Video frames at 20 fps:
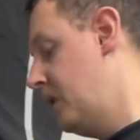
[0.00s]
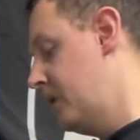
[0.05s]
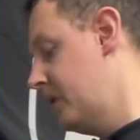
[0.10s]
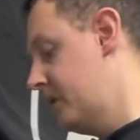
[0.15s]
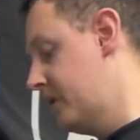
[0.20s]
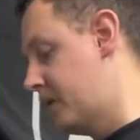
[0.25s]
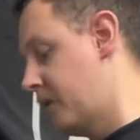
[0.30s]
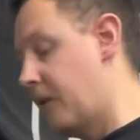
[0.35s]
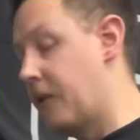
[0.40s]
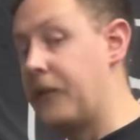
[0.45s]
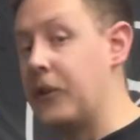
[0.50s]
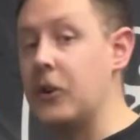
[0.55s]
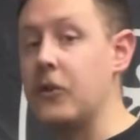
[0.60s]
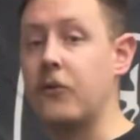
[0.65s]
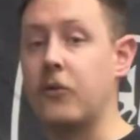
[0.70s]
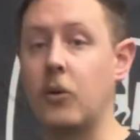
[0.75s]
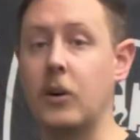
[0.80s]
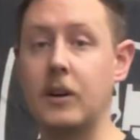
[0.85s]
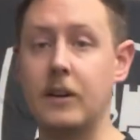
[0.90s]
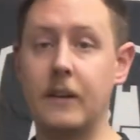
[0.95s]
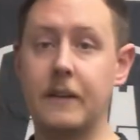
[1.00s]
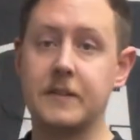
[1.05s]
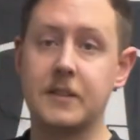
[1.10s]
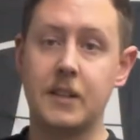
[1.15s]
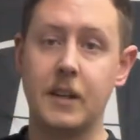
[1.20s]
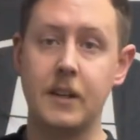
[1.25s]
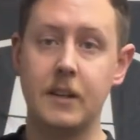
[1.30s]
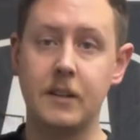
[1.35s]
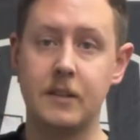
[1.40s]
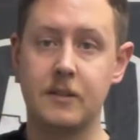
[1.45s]
So if you've
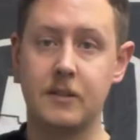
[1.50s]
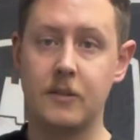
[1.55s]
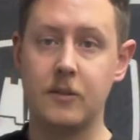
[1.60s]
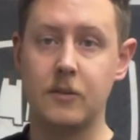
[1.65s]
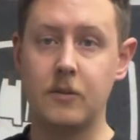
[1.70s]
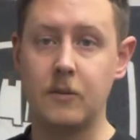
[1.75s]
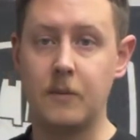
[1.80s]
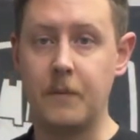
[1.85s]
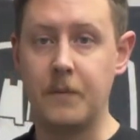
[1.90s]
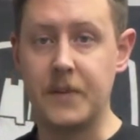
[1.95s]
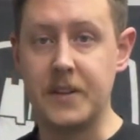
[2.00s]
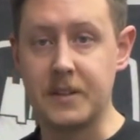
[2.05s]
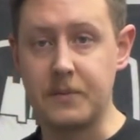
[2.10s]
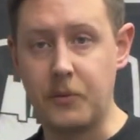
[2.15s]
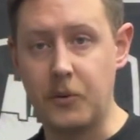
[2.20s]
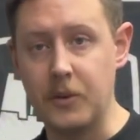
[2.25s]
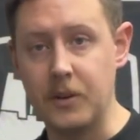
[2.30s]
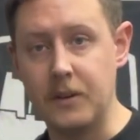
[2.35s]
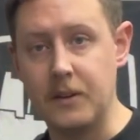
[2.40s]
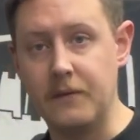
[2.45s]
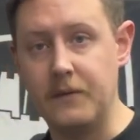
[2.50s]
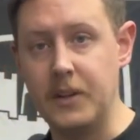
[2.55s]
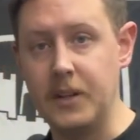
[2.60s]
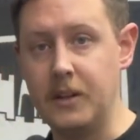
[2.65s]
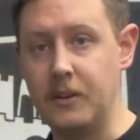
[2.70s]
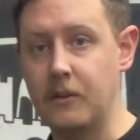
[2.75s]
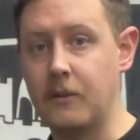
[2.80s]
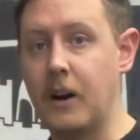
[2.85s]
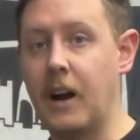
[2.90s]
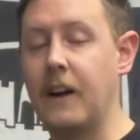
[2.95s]
stayed to this point of the
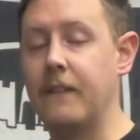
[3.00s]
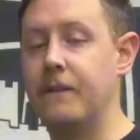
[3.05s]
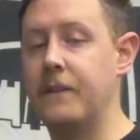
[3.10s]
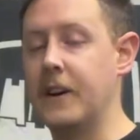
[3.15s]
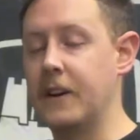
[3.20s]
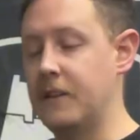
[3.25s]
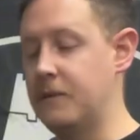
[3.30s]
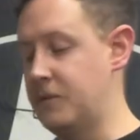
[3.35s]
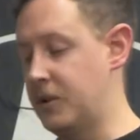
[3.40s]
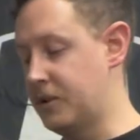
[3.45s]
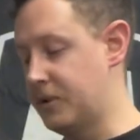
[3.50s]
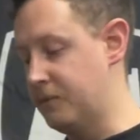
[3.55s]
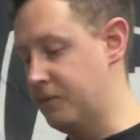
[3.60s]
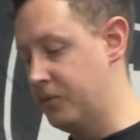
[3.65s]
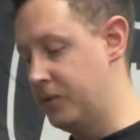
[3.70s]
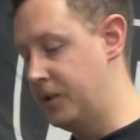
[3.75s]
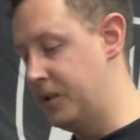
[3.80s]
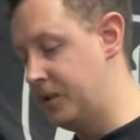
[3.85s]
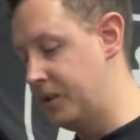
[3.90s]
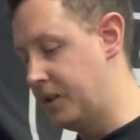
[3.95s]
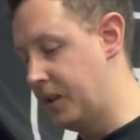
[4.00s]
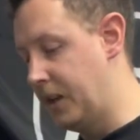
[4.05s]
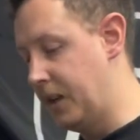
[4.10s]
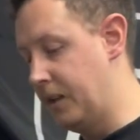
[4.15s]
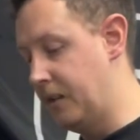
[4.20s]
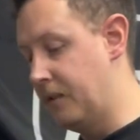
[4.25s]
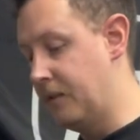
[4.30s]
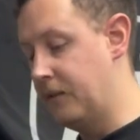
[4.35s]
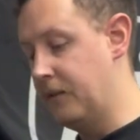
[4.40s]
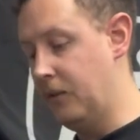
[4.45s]
video, I very much
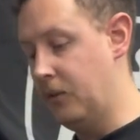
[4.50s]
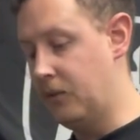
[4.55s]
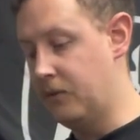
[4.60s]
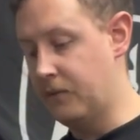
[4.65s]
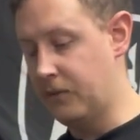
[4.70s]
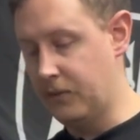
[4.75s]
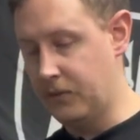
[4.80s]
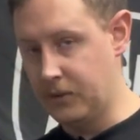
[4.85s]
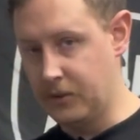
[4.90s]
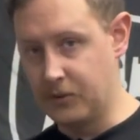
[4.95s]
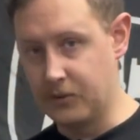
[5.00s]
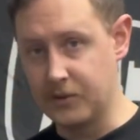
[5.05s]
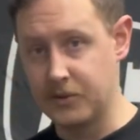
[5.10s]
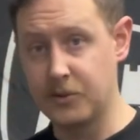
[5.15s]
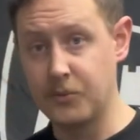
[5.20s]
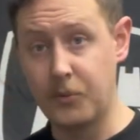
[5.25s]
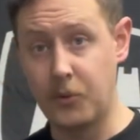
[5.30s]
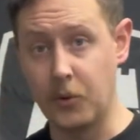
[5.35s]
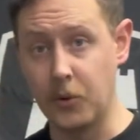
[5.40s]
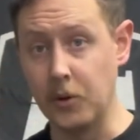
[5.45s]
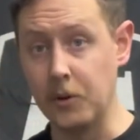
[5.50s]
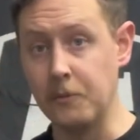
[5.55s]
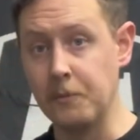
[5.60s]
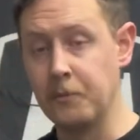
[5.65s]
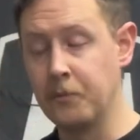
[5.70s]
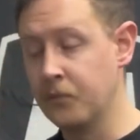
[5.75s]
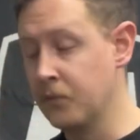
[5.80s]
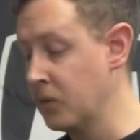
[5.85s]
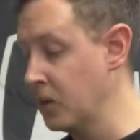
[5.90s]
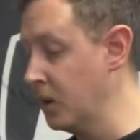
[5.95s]
appreciate your support.
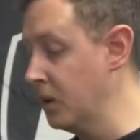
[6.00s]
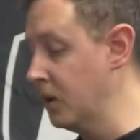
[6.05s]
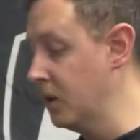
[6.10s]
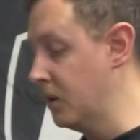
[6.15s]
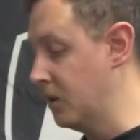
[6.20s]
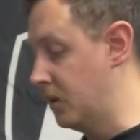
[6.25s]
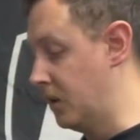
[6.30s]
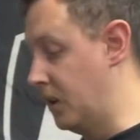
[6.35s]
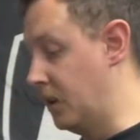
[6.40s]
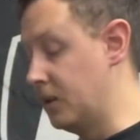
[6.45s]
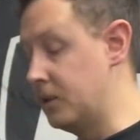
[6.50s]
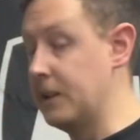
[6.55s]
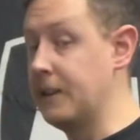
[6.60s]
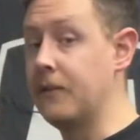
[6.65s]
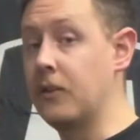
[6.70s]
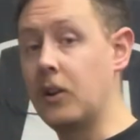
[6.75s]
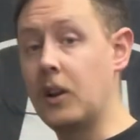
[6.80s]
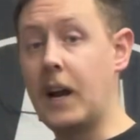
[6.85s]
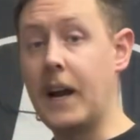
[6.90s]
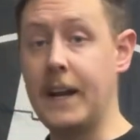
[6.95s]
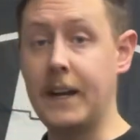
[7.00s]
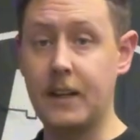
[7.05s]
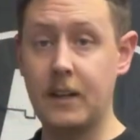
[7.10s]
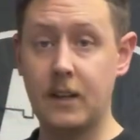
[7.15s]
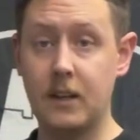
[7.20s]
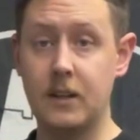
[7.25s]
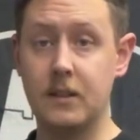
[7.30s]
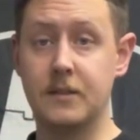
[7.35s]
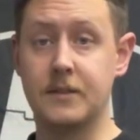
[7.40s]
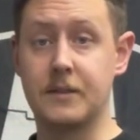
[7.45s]
Leave a like
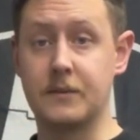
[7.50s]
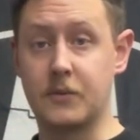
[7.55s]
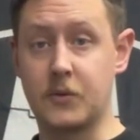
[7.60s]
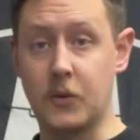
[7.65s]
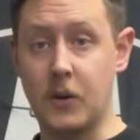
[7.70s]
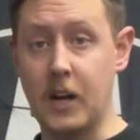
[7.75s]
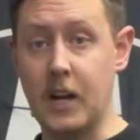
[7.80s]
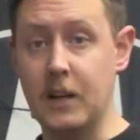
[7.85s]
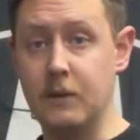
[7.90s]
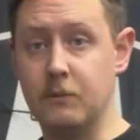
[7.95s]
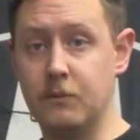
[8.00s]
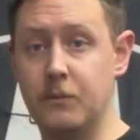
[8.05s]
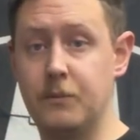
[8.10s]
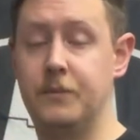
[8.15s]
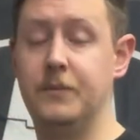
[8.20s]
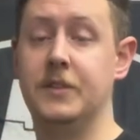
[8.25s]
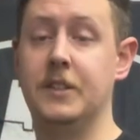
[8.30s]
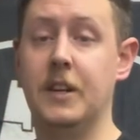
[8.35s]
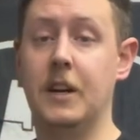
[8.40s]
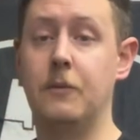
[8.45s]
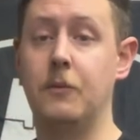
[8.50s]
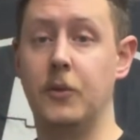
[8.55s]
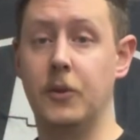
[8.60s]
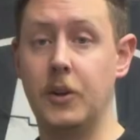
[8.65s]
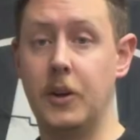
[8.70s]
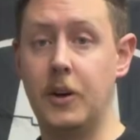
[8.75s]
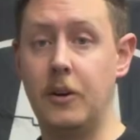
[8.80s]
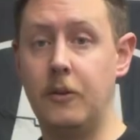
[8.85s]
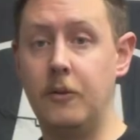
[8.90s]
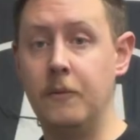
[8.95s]
and subscribe down
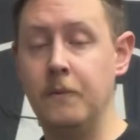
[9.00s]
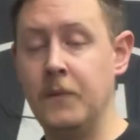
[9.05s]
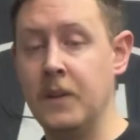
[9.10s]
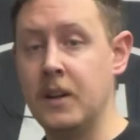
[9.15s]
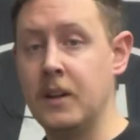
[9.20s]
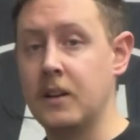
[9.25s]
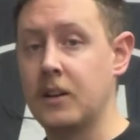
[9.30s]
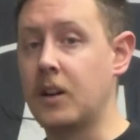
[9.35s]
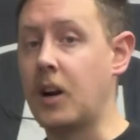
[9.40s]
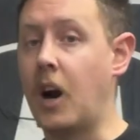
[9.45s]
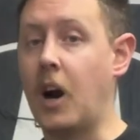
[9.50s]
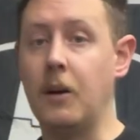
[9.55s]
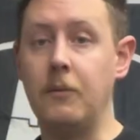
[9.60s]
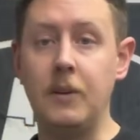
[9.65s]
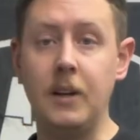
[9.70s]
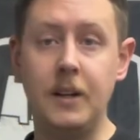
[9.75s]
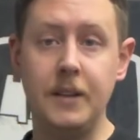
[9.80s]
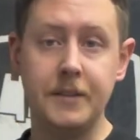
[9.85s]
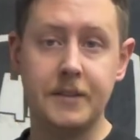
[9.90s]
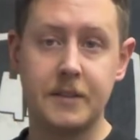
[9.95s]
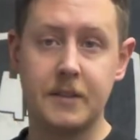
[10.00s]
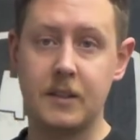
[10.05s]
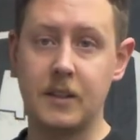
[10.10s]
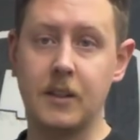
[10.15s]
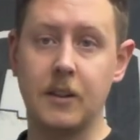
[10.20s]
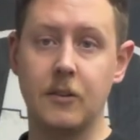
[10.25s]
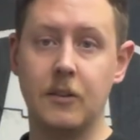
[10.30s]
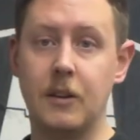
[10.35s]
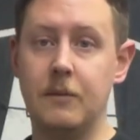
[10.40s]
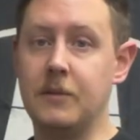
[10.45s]
below. Comment,
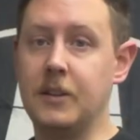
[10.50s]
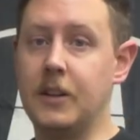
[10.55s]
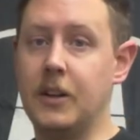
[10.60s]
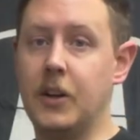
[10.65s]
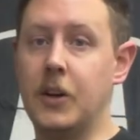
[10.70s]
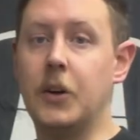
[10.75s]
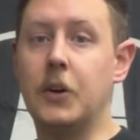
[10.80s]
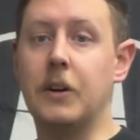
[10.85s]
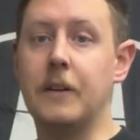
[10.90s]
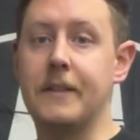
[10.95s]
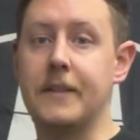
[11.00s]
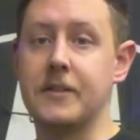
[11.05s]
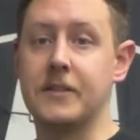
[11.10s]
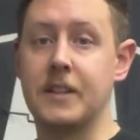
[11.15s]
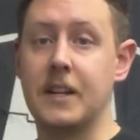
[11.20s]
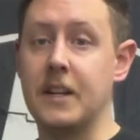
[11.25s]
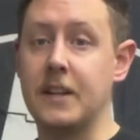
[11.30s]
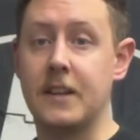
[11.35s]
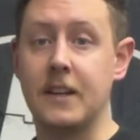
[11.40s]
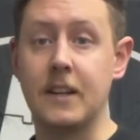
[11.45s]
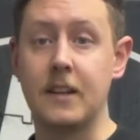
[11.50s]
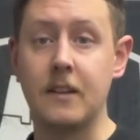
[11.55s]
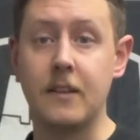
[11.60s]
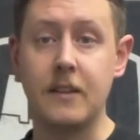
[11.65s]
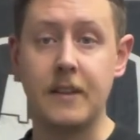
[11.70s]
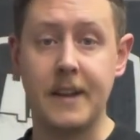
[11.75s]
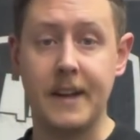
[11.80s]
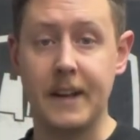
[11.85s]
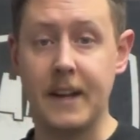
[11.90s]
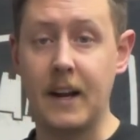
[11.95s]
let me know if there's anything
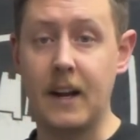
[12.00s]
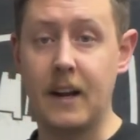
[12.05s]
that